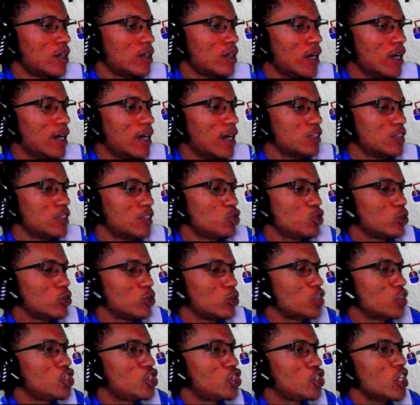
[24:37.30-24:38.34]
So to
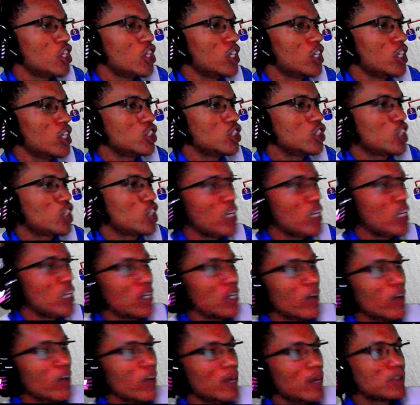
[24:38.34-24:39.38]
change
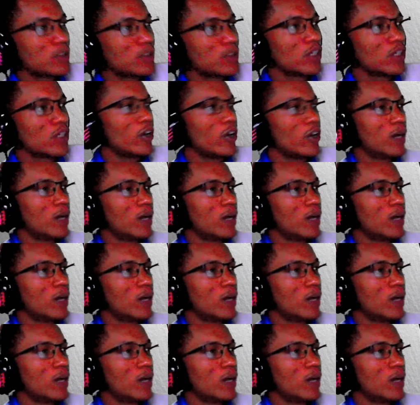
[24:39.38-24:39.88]
kilograms to grams,